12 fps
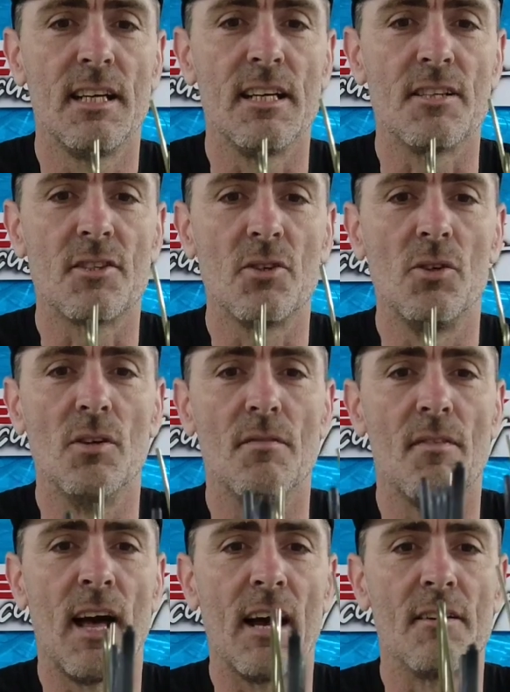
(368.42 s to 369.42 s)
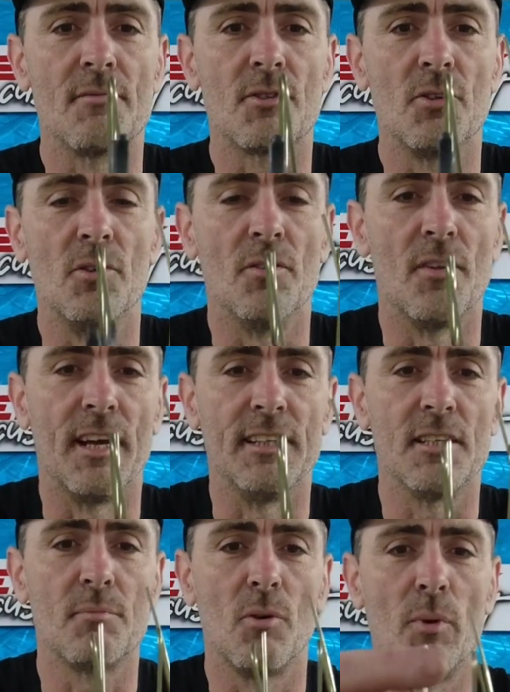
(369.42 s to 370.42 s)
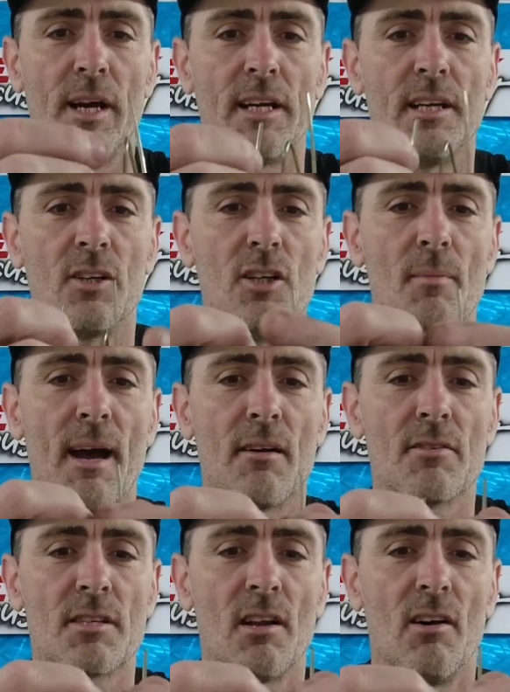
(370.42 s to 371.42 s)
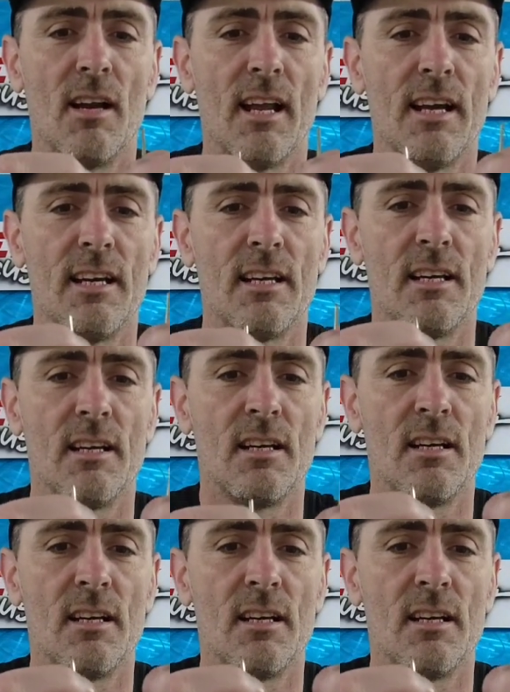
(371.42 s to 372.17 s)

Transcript: It's sort of that sort of thickness, but we're going to come out slightly